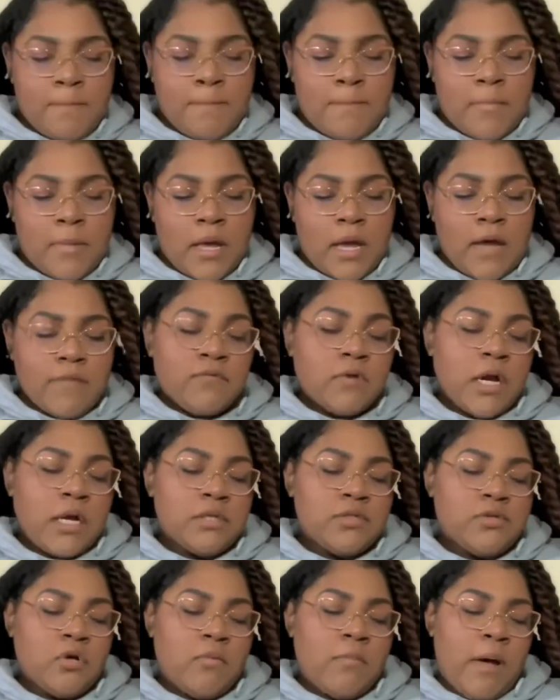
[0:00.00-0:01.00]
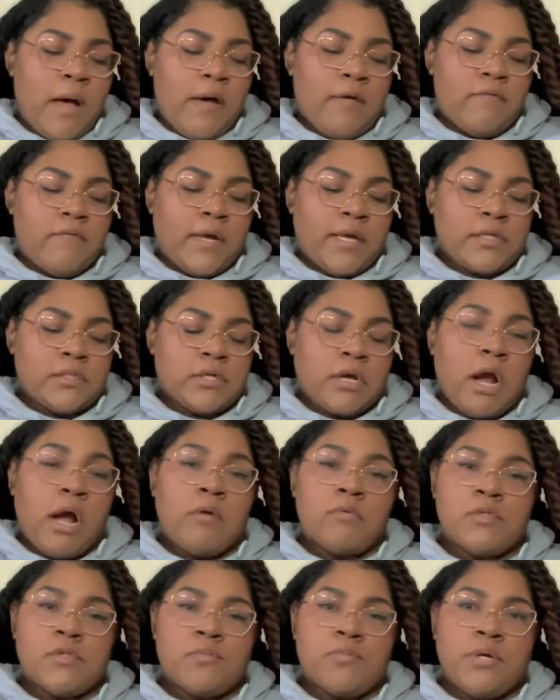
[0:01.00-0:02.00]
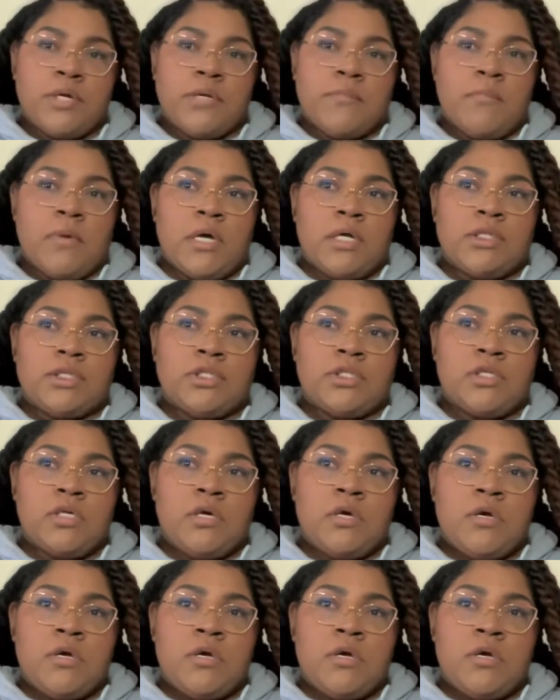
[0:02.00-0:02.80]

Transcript: After I told my advisor, I was pretty much